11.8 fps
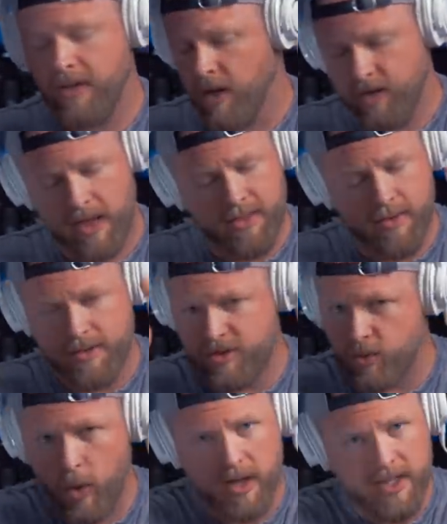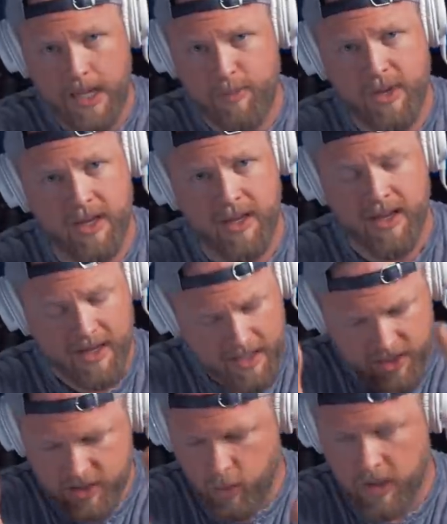You know, nothing. I just want to keep you,
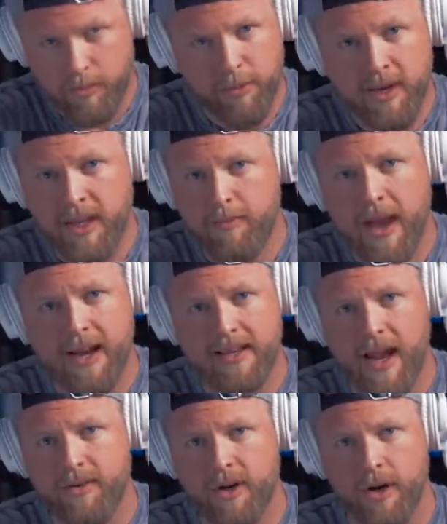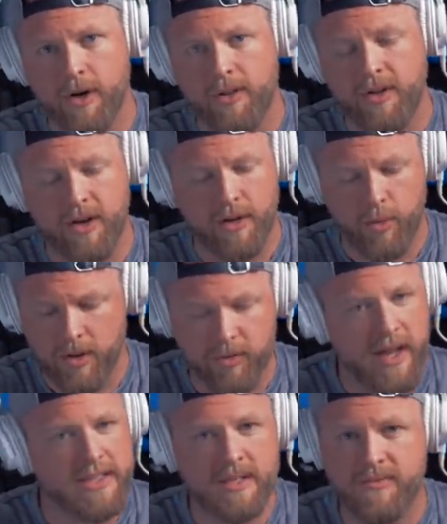just want to bring you back down to earth here, where the
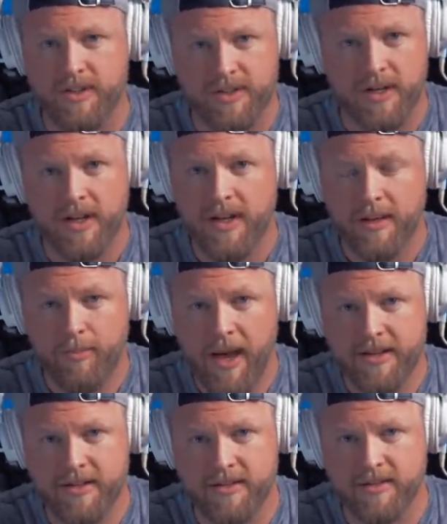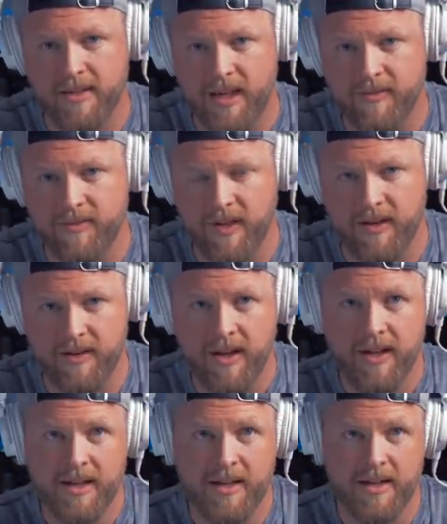rest of us peasants live that
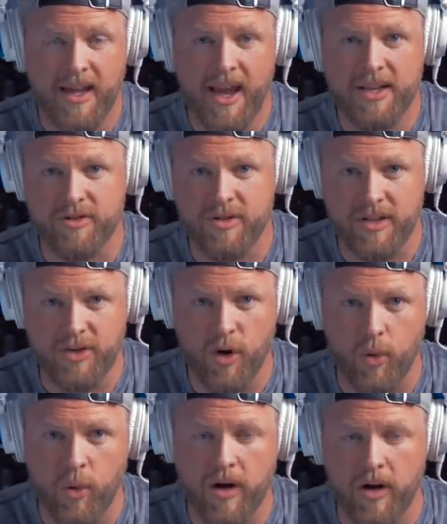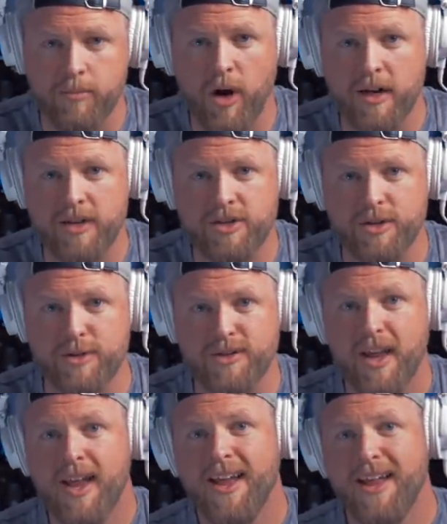occasionally don't wear Armani
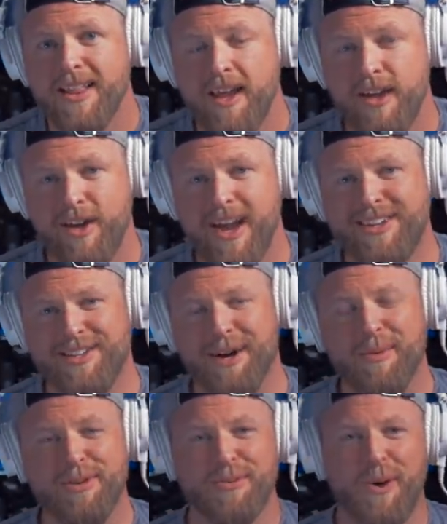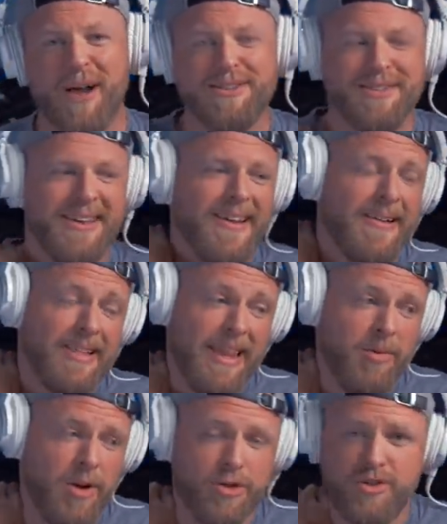suits. Thank you guys so much for watching.
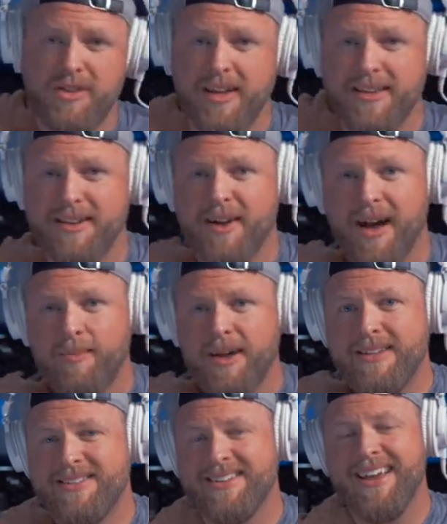Let me know what you think in the comments.